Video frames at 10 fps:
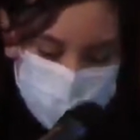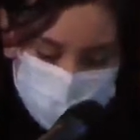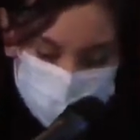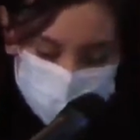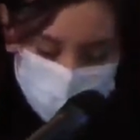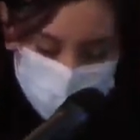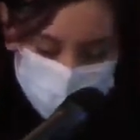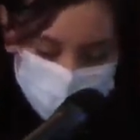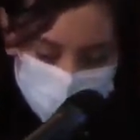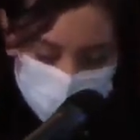
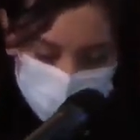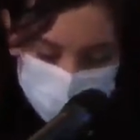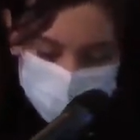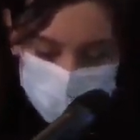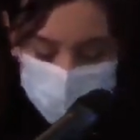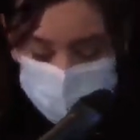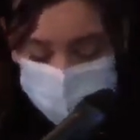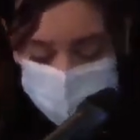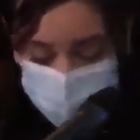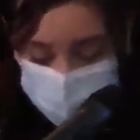So Natalie
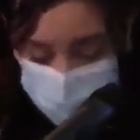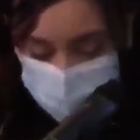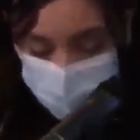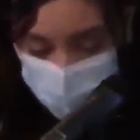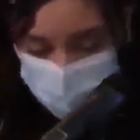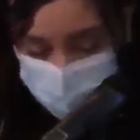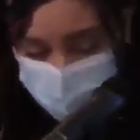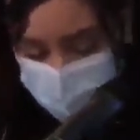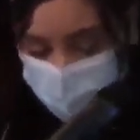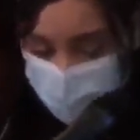wanted me to pass on
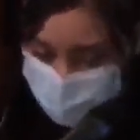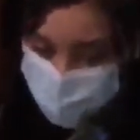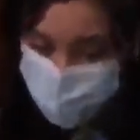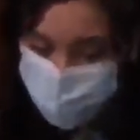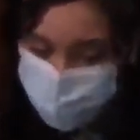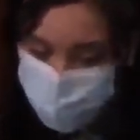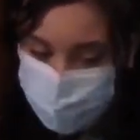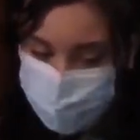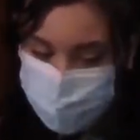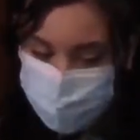the message
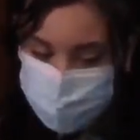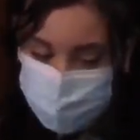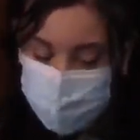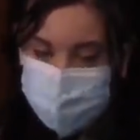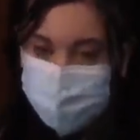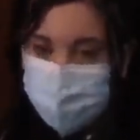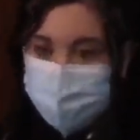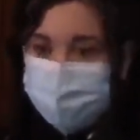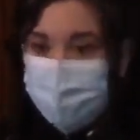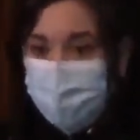that you guys
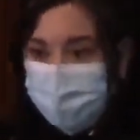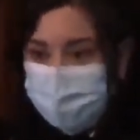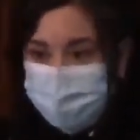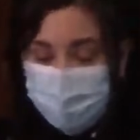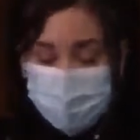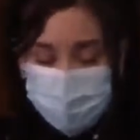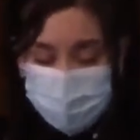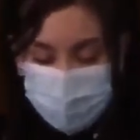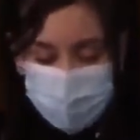have all been